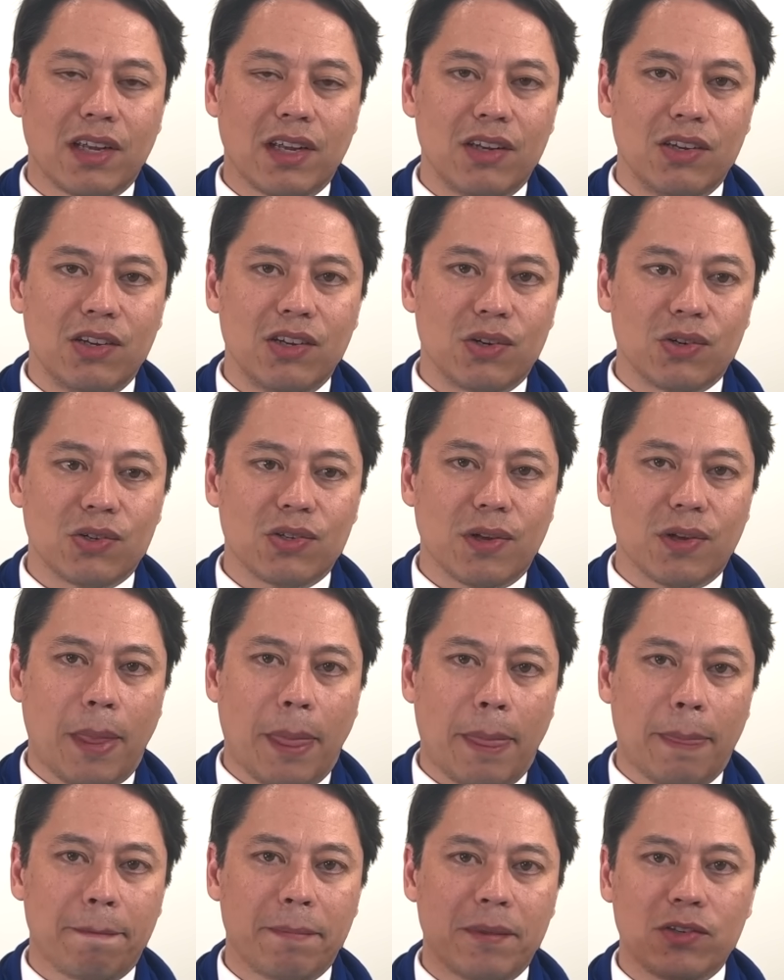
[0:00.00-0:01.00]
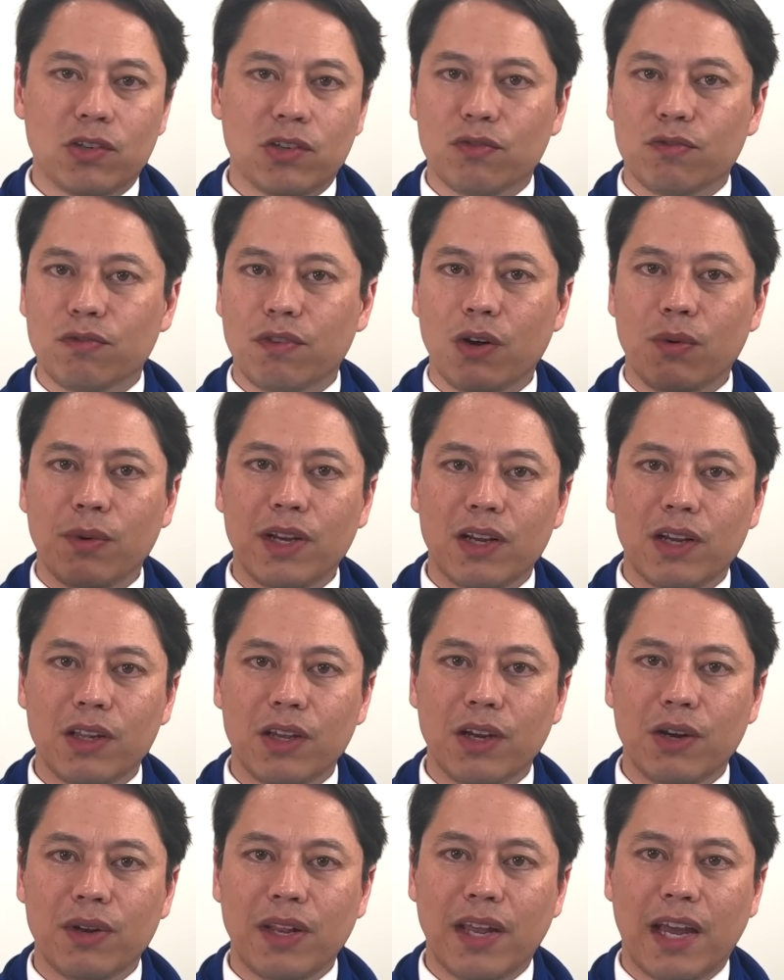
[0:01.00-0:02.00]
10 years. This is very
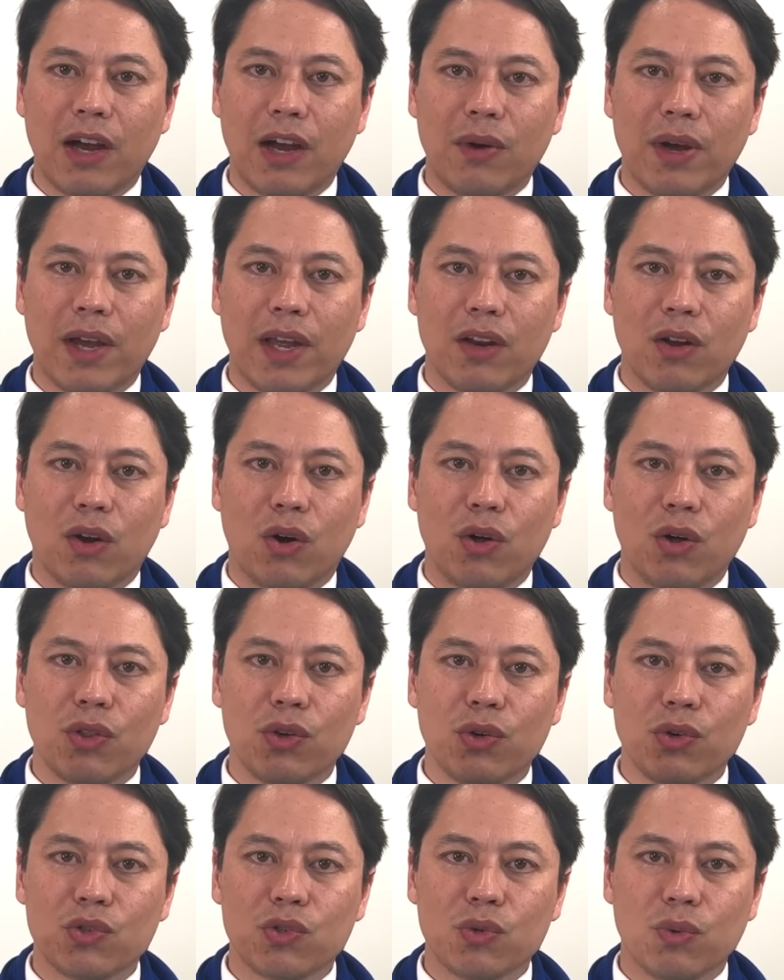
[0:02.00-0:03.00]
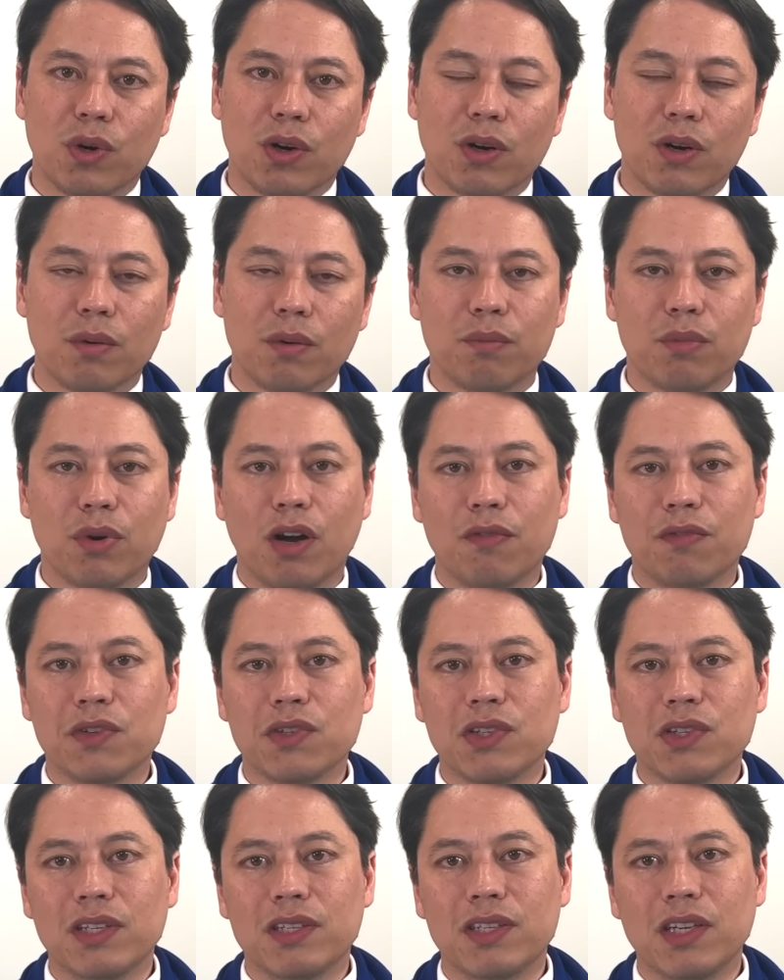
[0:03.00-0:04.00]
clear now. And all those who are
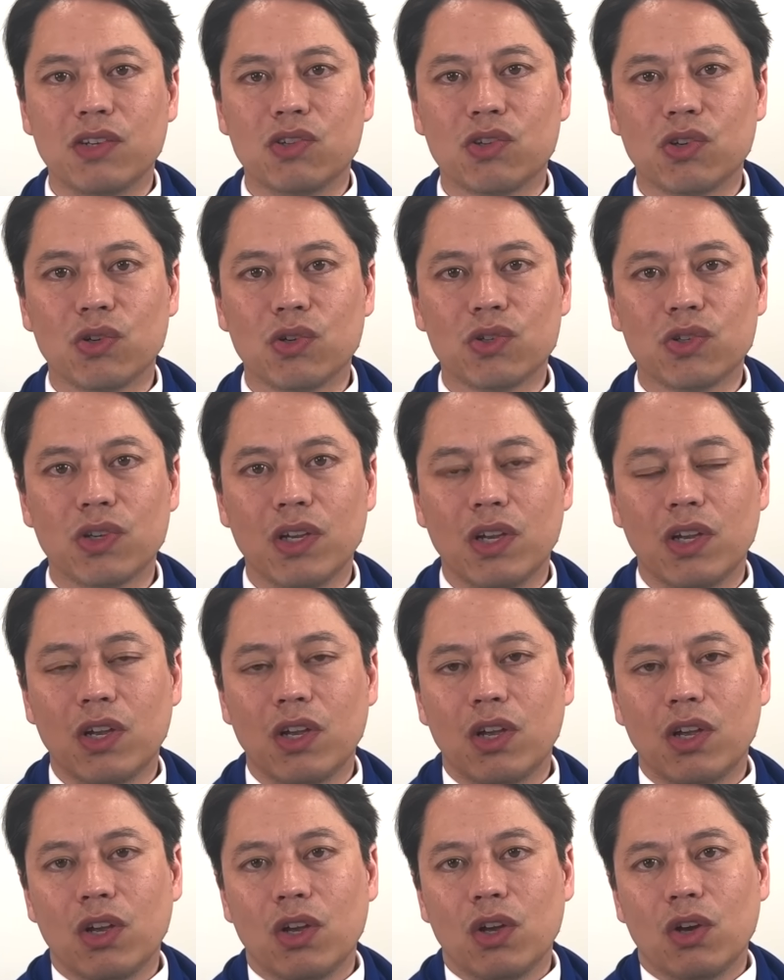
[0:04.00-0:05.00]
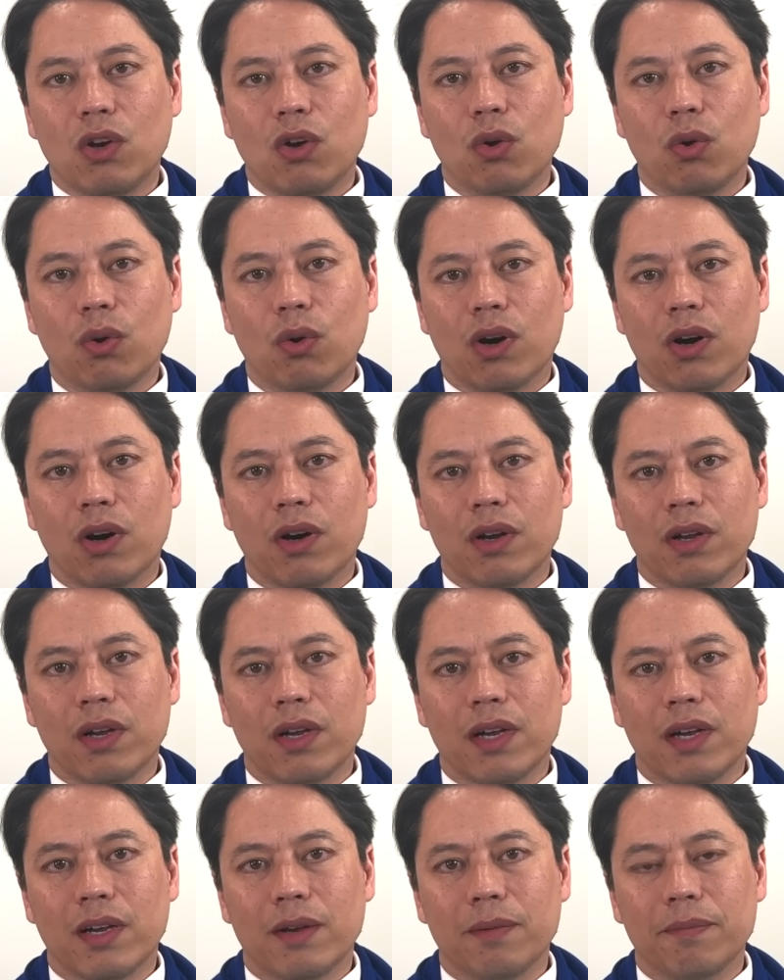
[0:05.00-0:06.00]
prophecy teachers who are
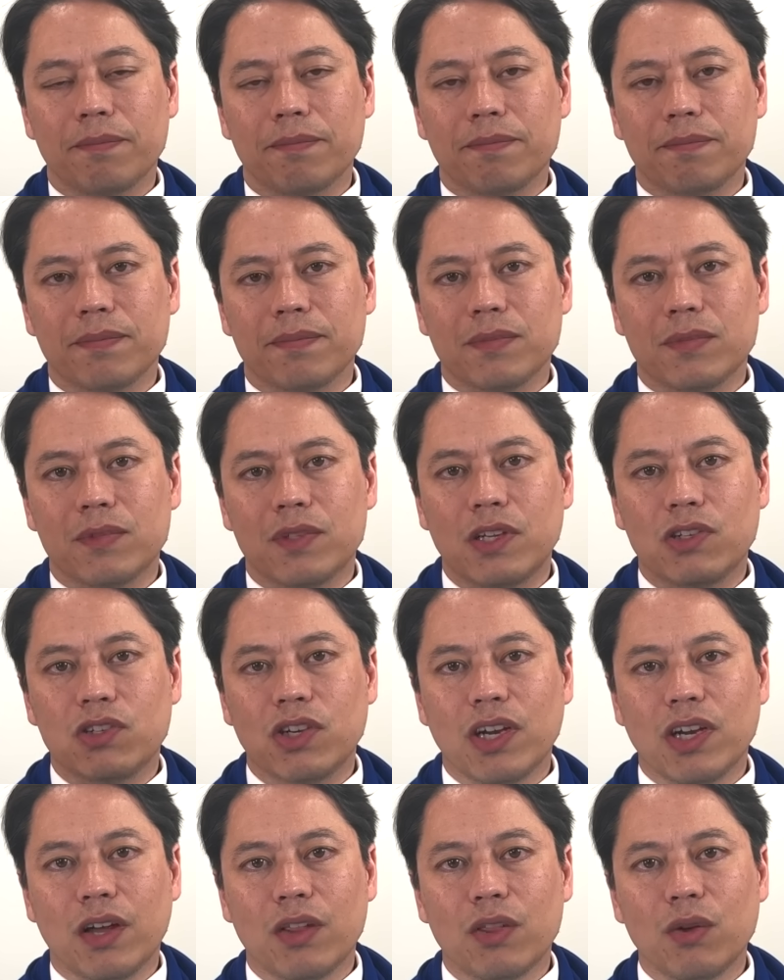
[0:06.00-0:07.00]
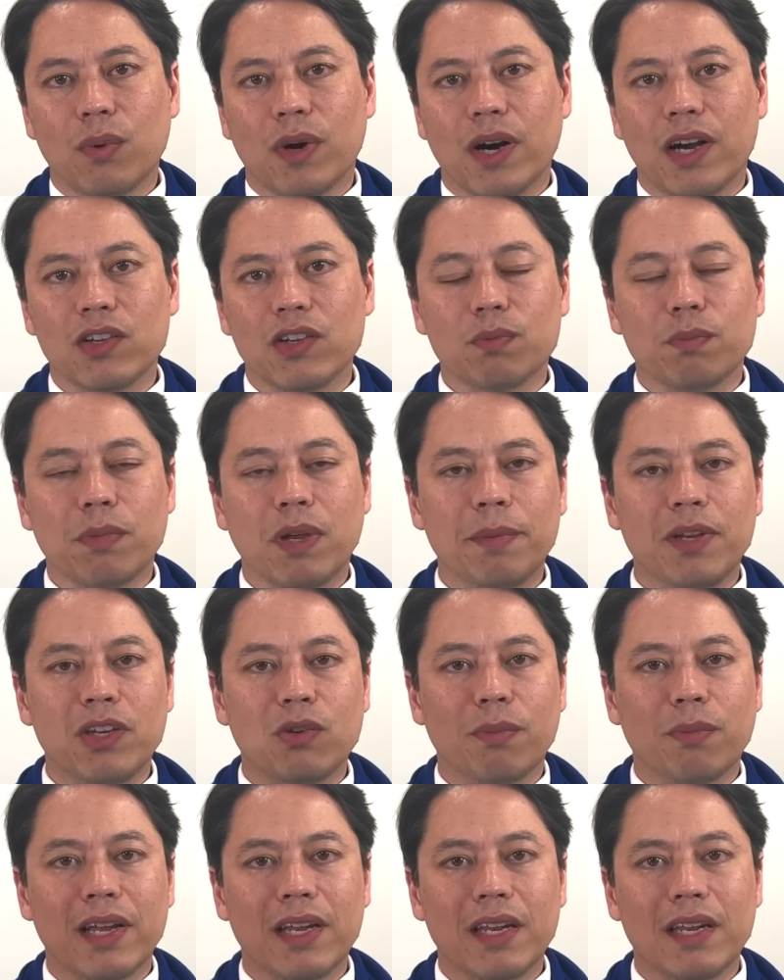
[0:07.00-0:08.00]
teaching otherwise, maybe you
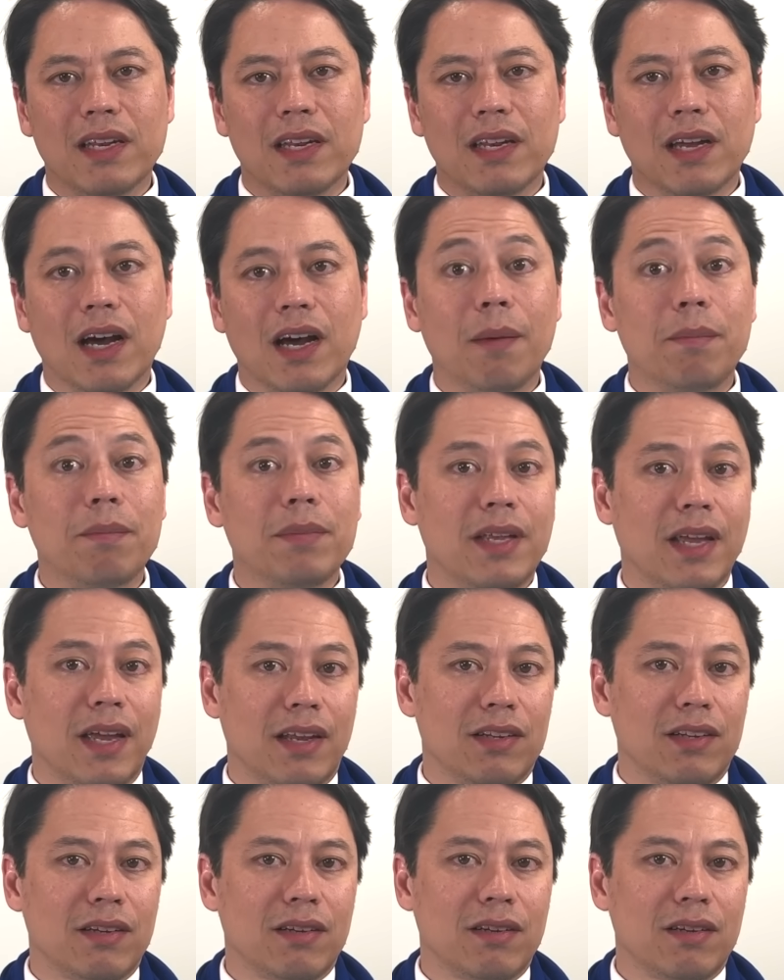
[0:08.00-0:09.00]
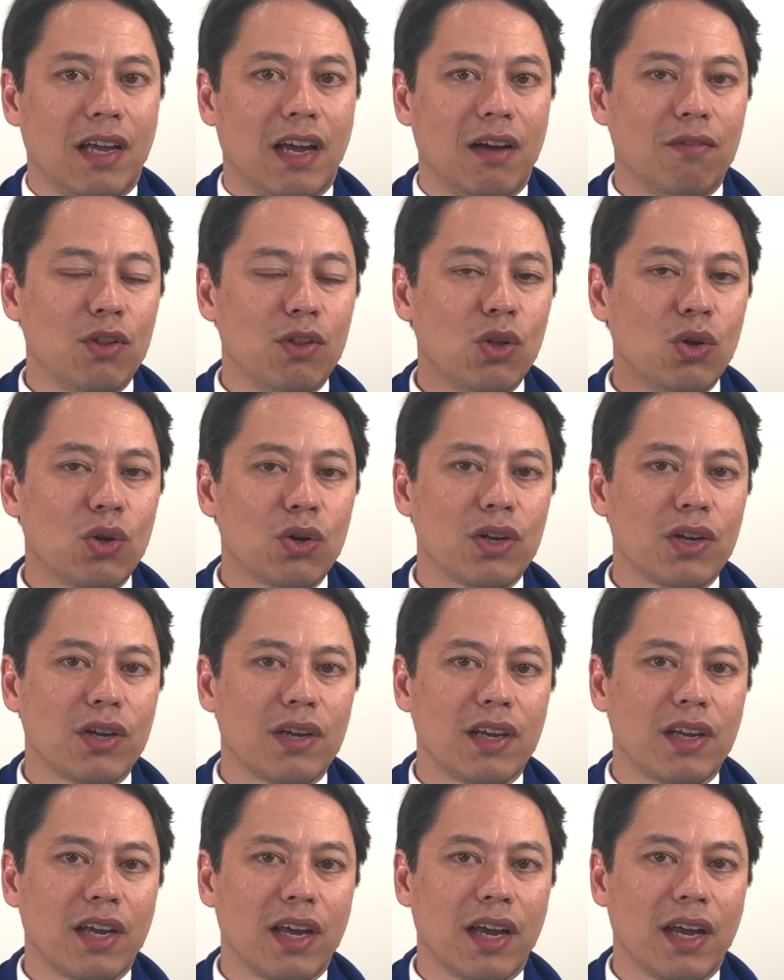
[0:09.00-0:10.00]
might update, have a look
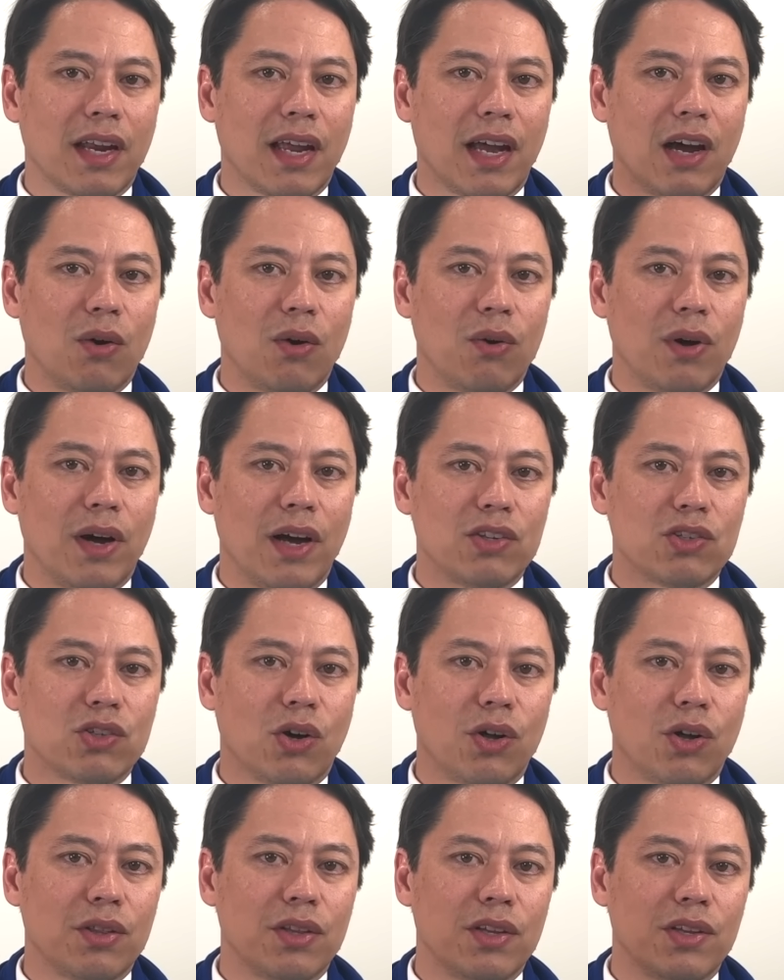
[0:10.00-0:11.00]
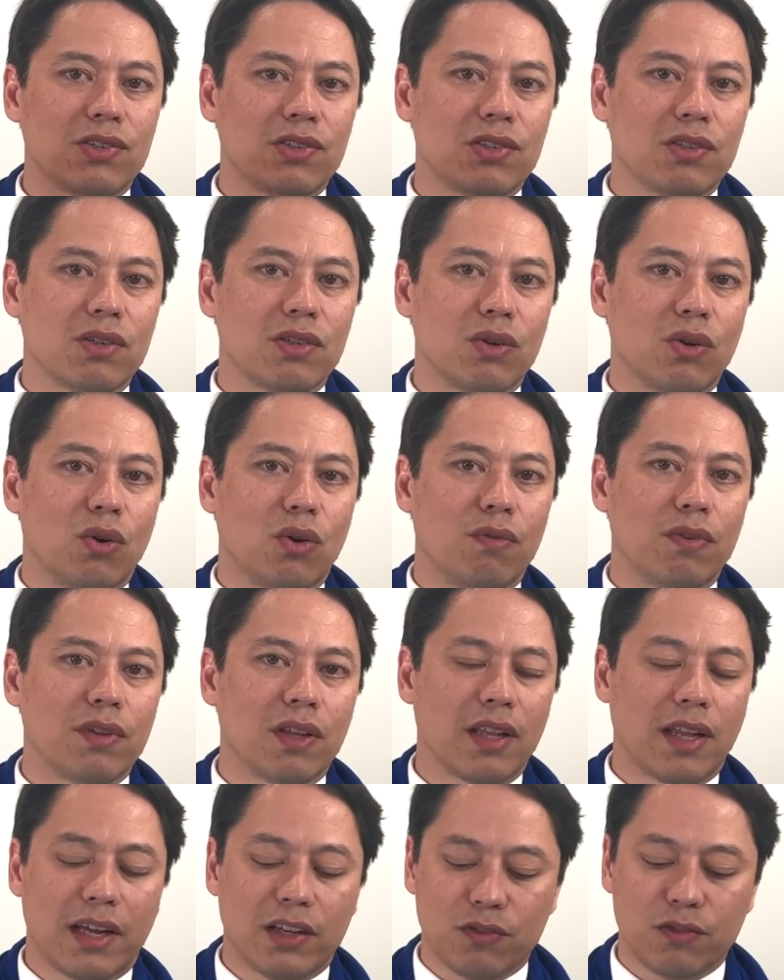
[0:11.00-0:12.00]
at how I taught this over the
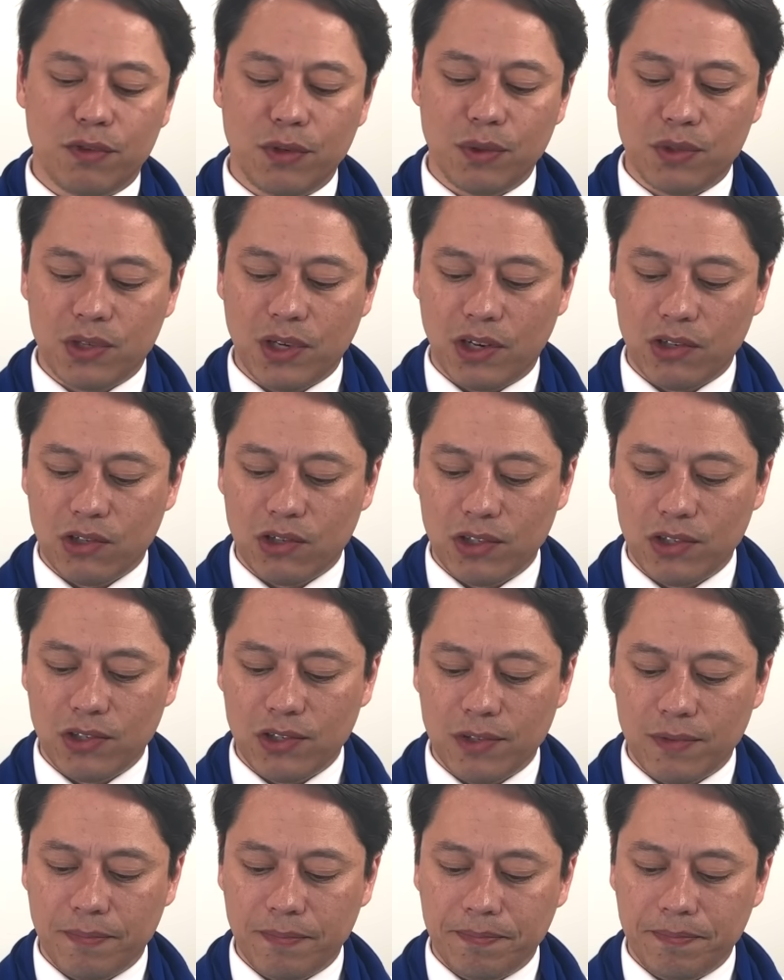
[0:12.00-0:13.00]
last few sessions